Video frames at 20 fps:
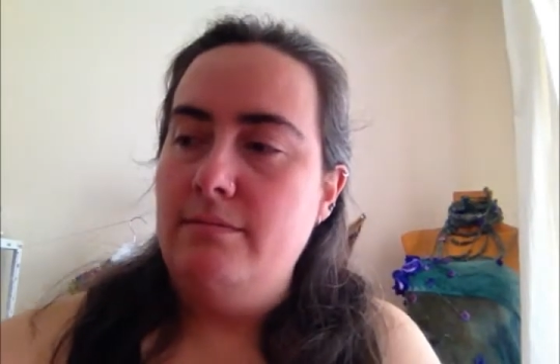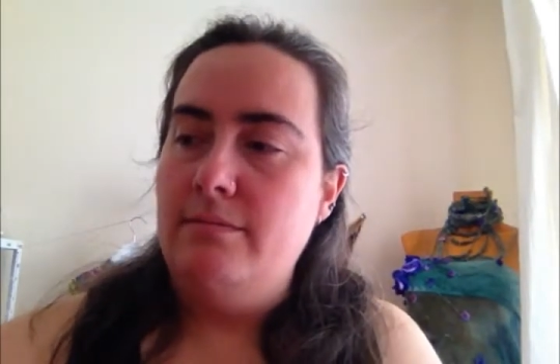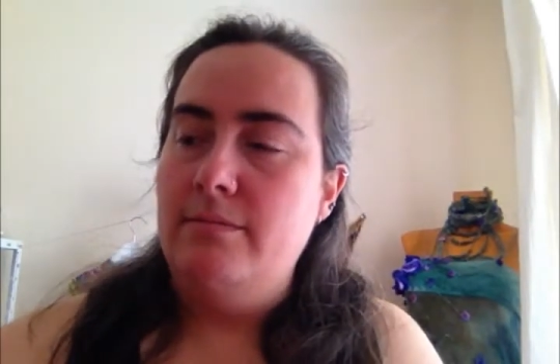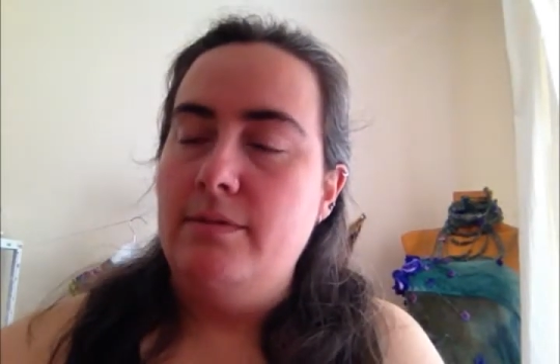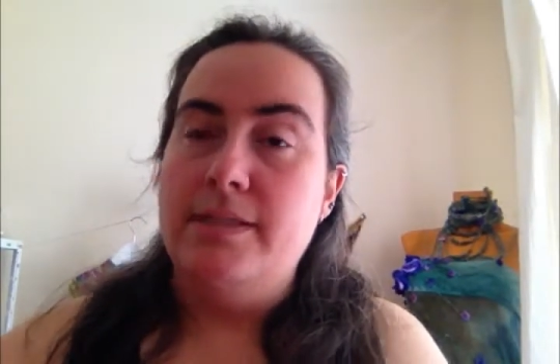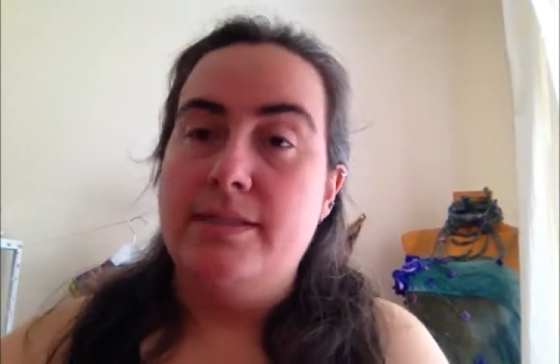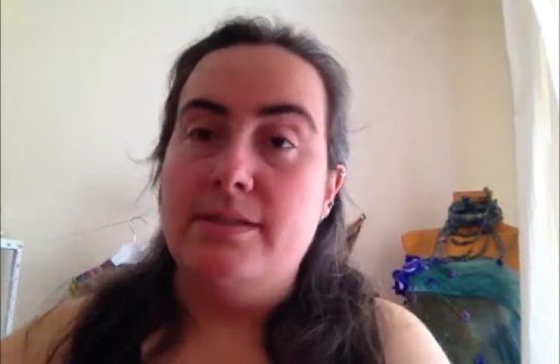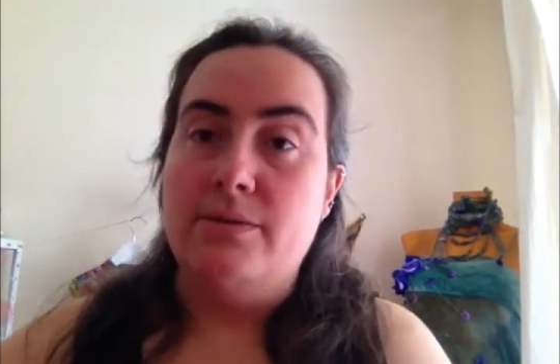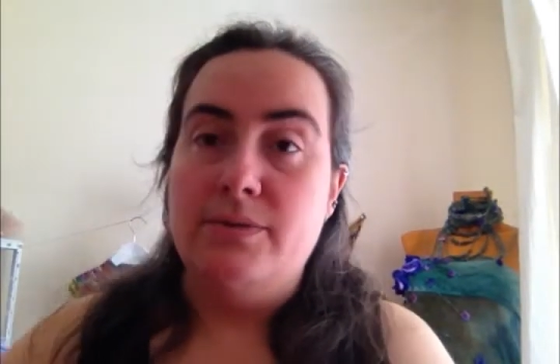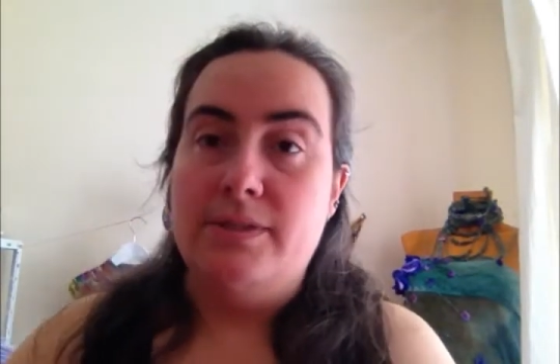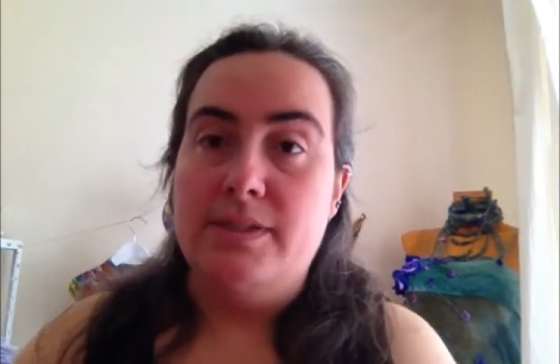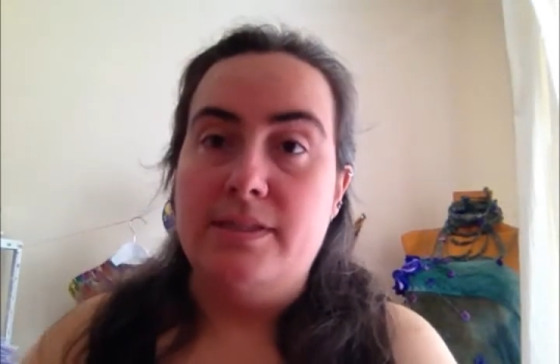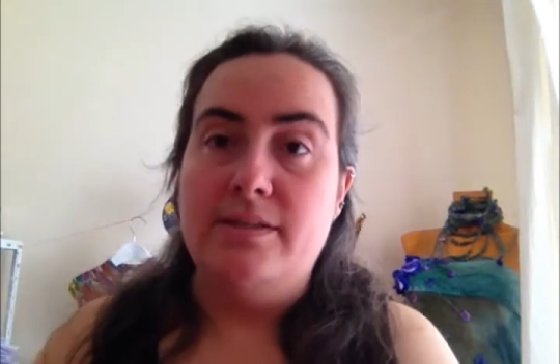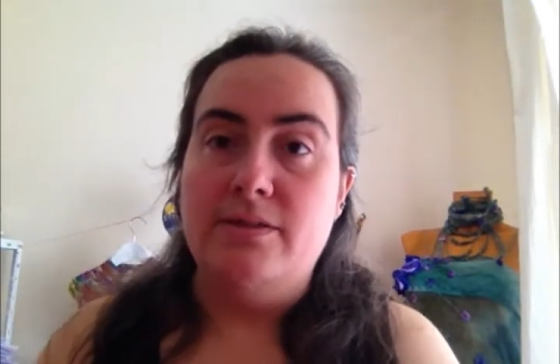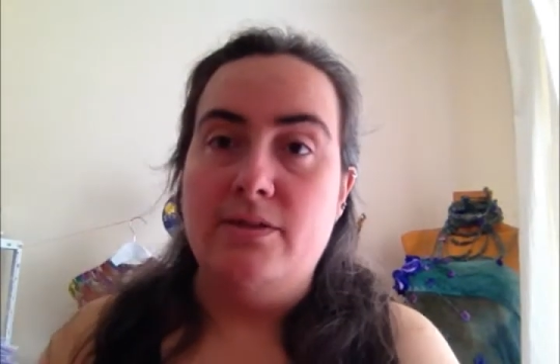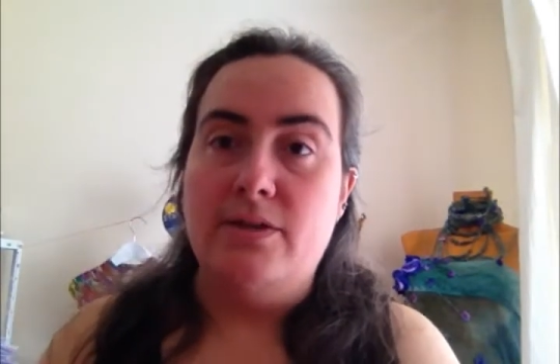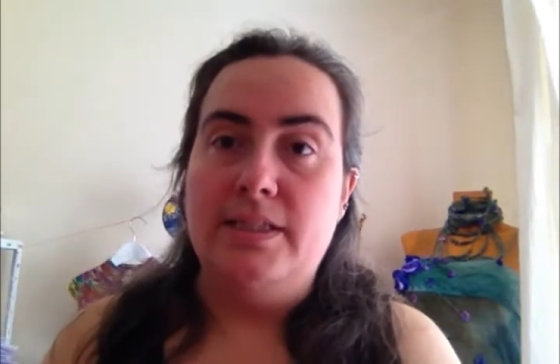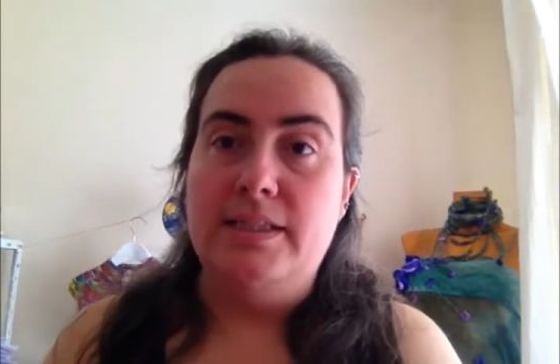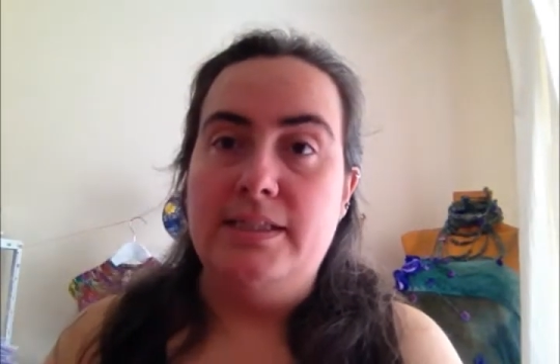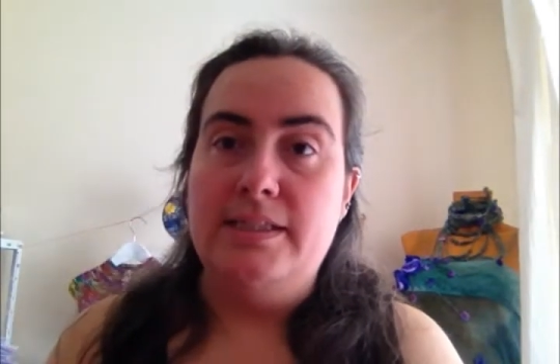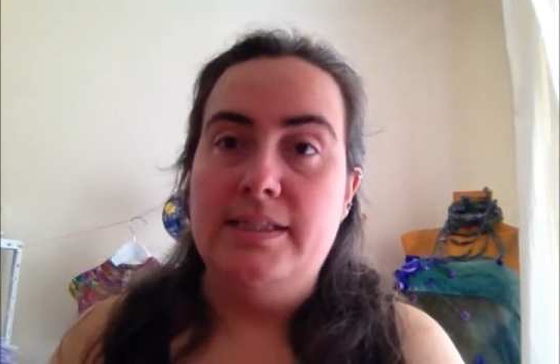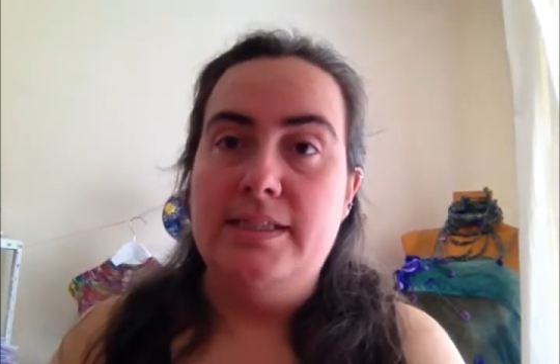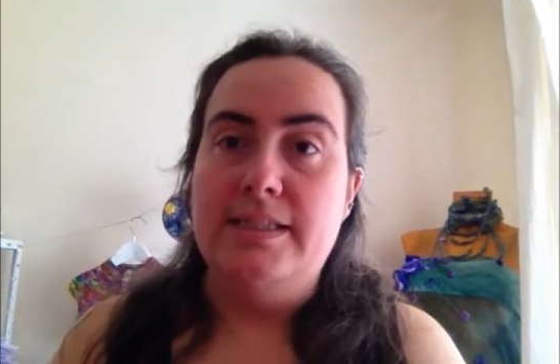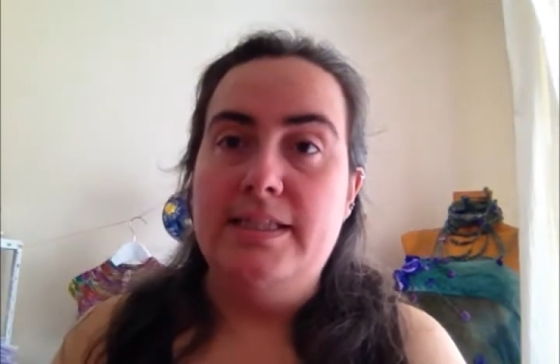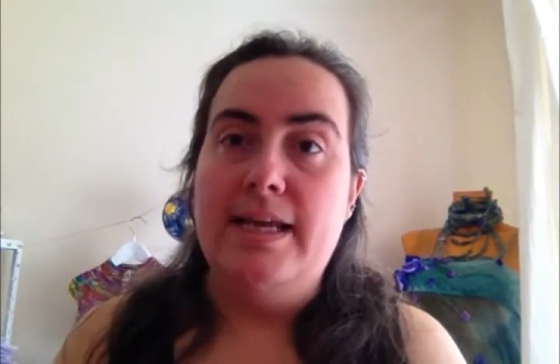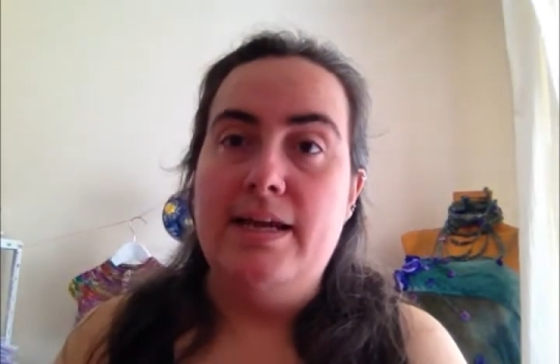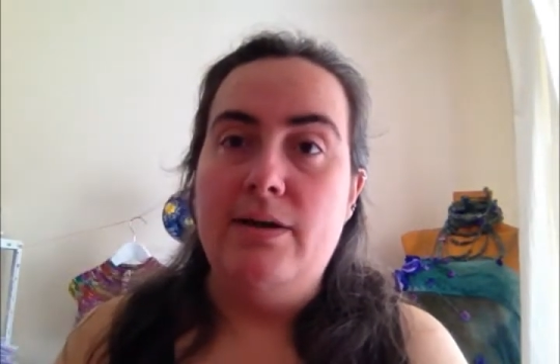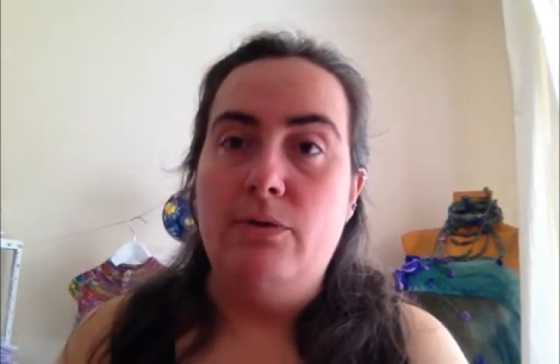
as I was deciding to knit